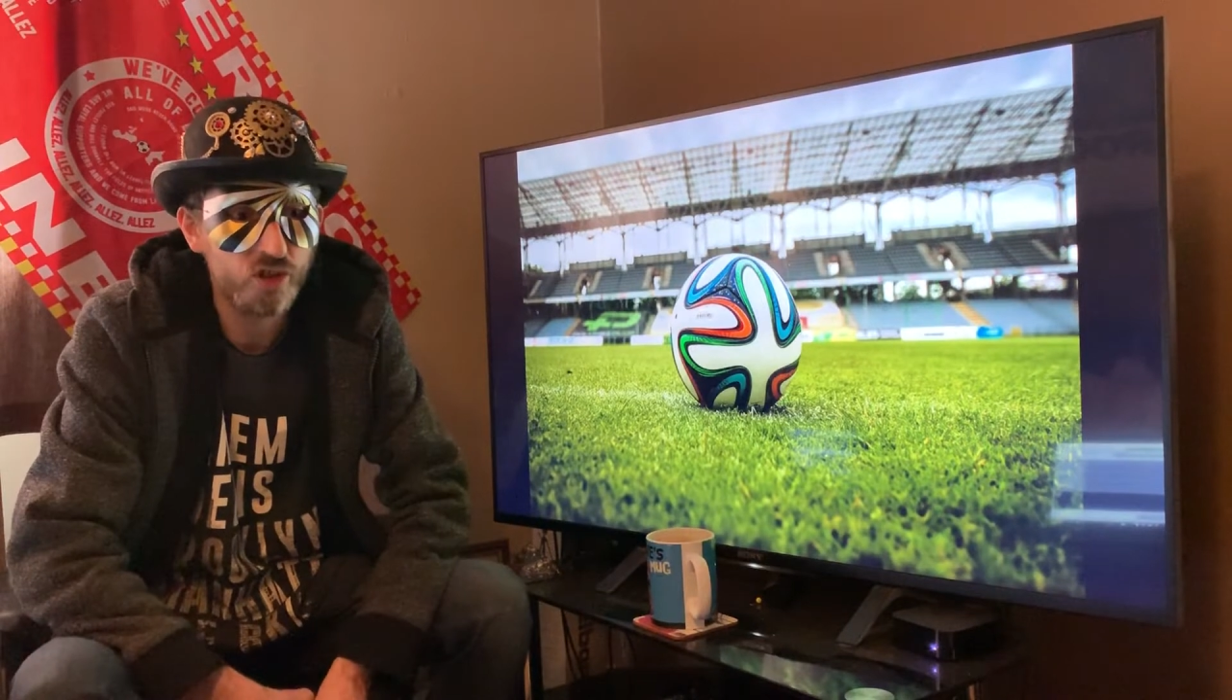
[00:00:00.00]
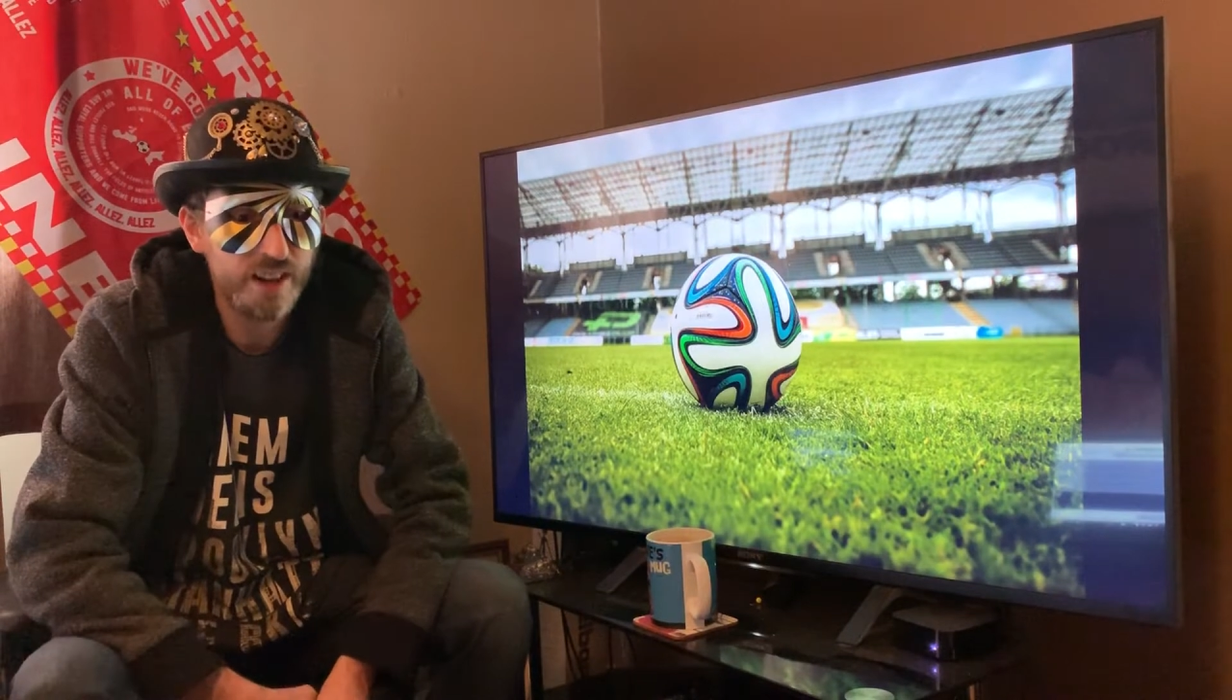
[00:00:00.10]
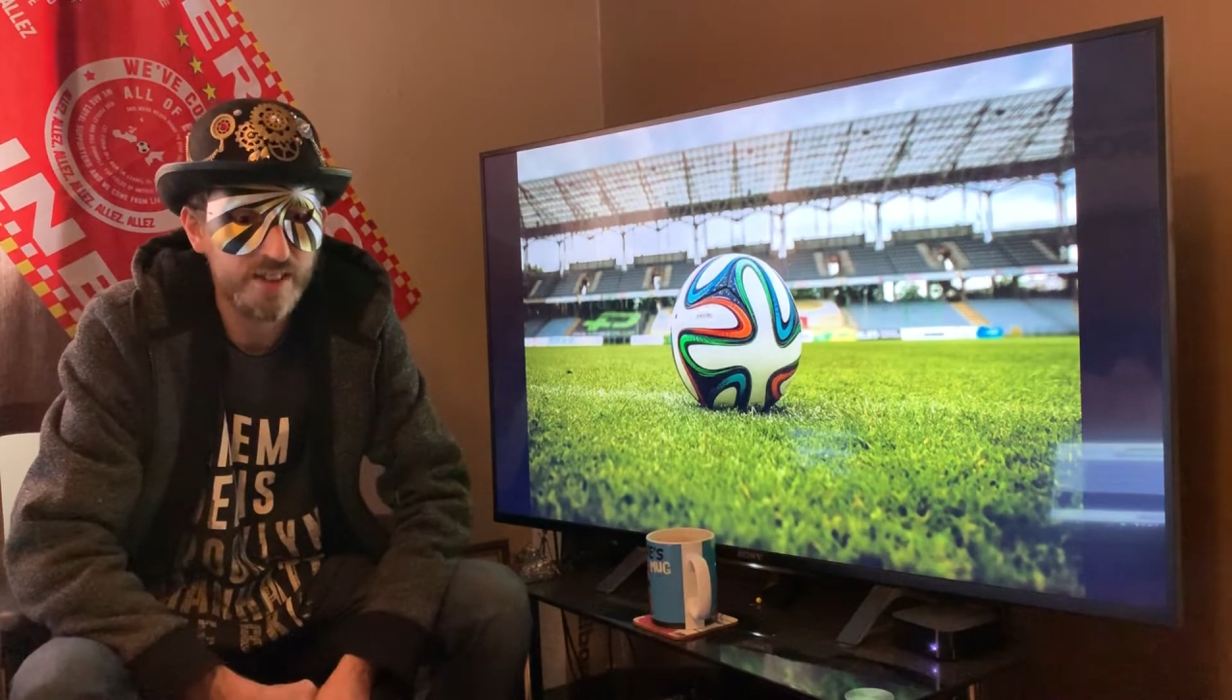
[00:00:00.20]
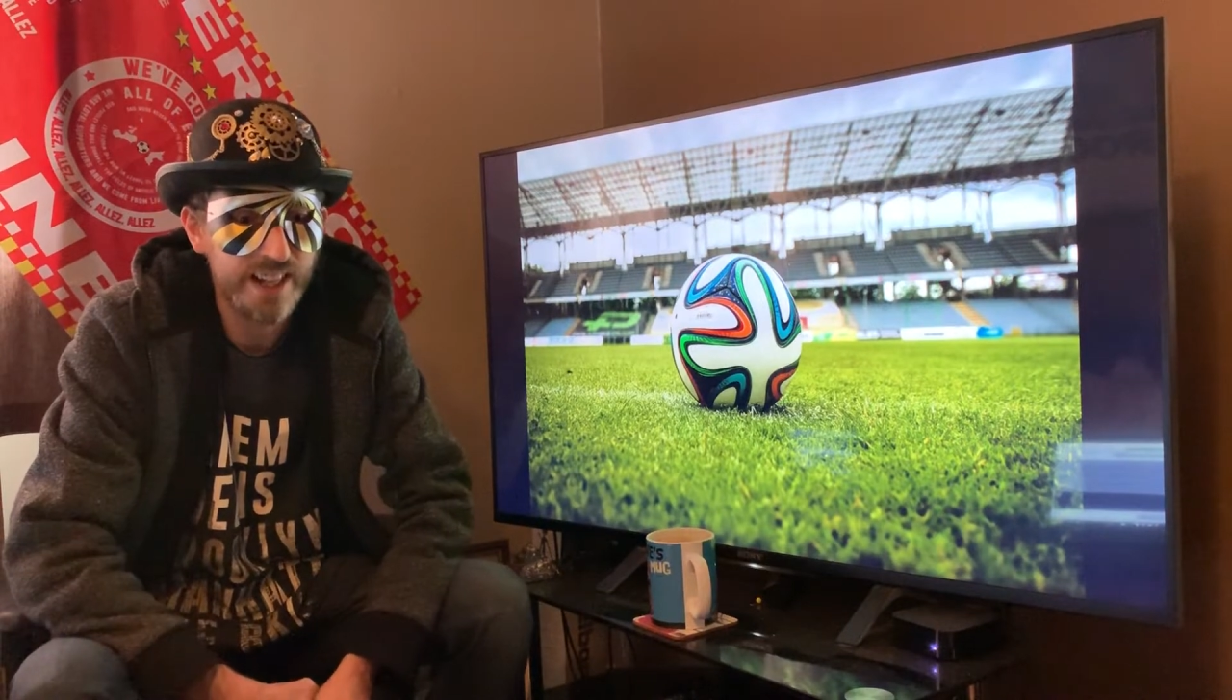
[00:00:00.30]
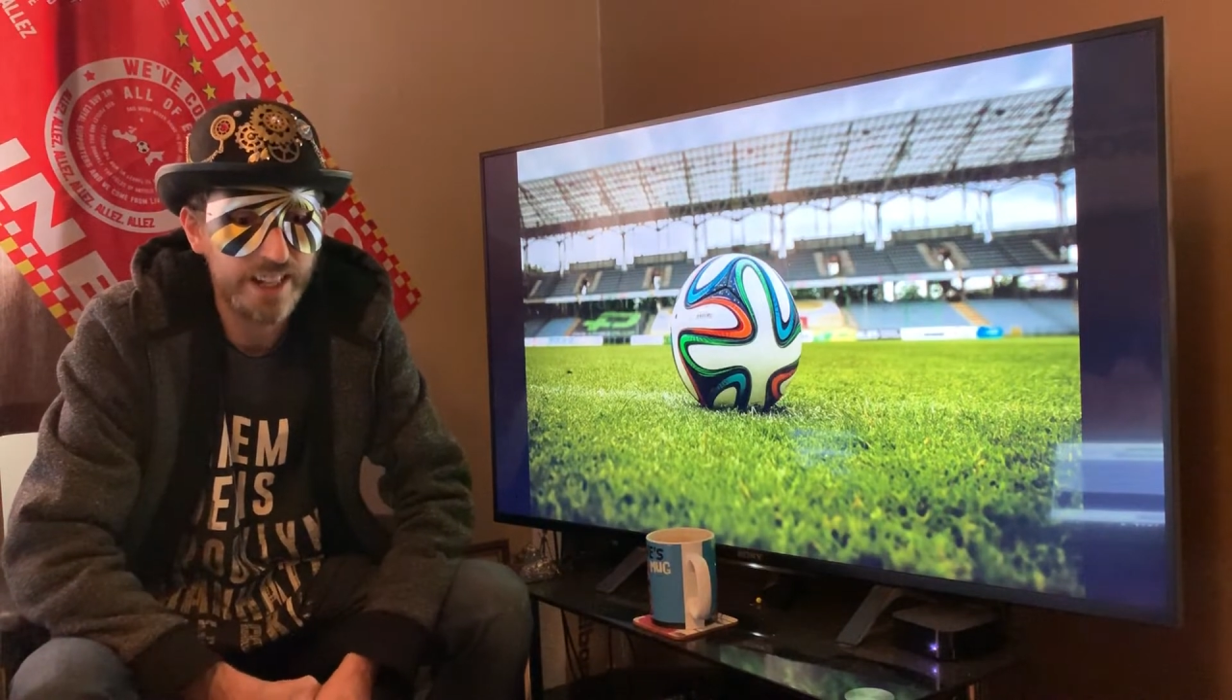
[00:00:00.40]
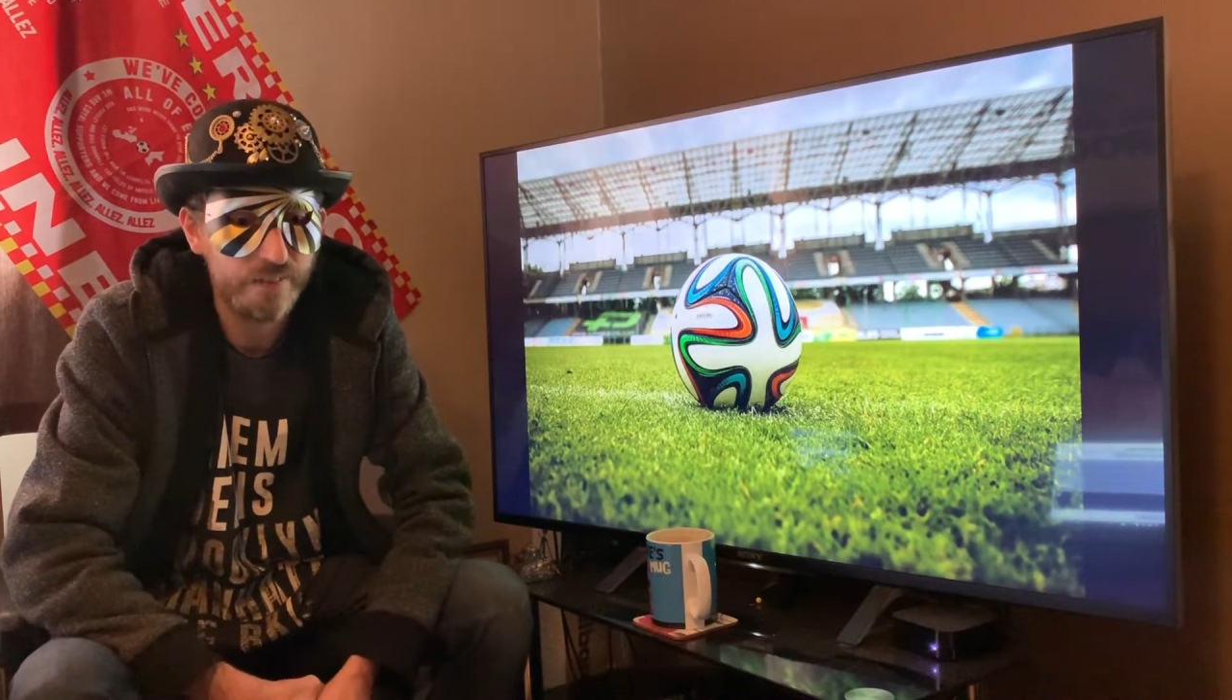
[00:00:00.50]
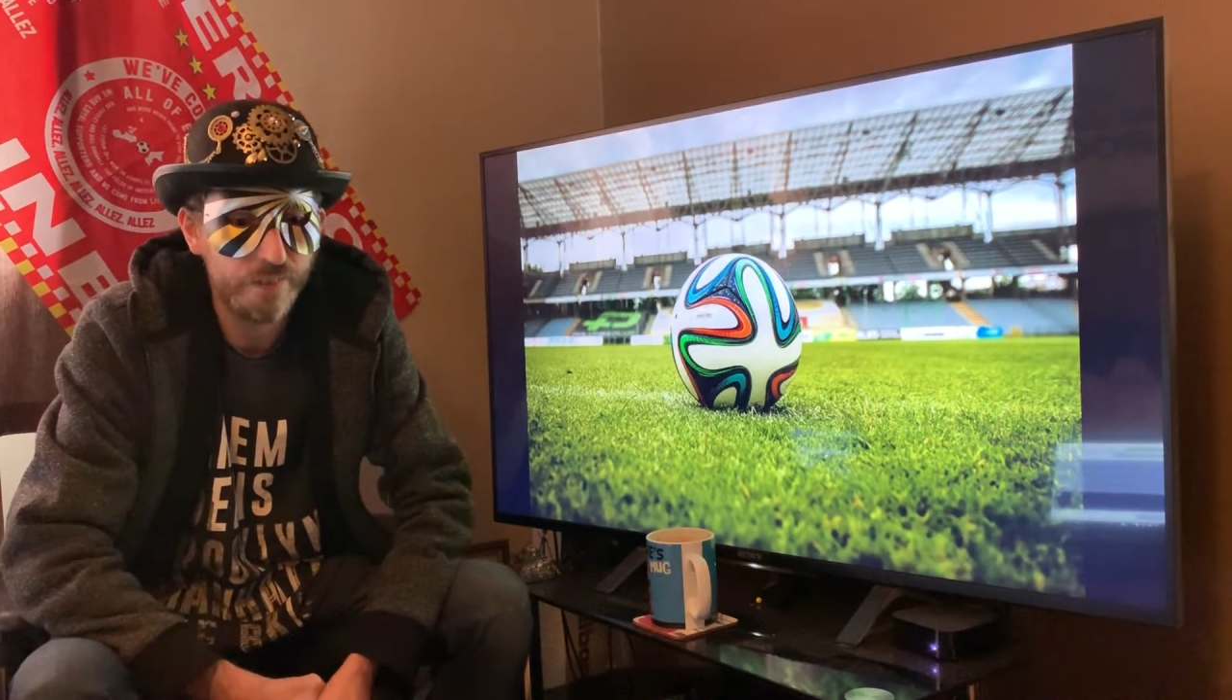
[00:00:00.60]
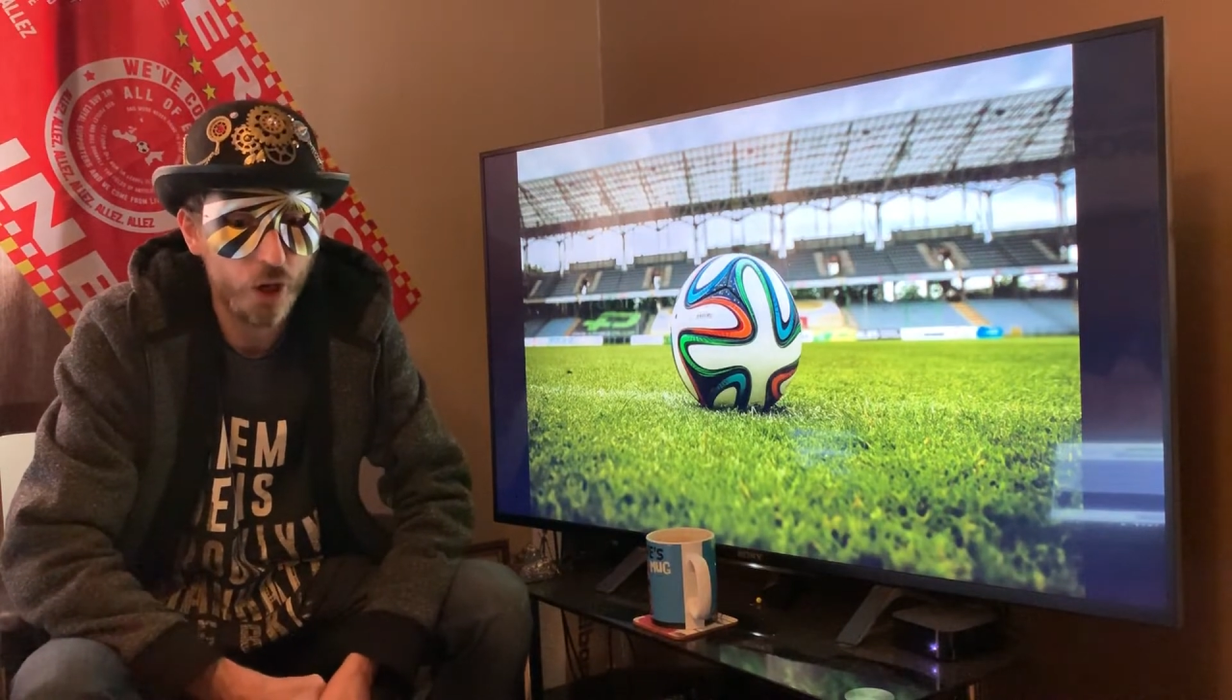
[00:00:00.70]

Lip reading: translated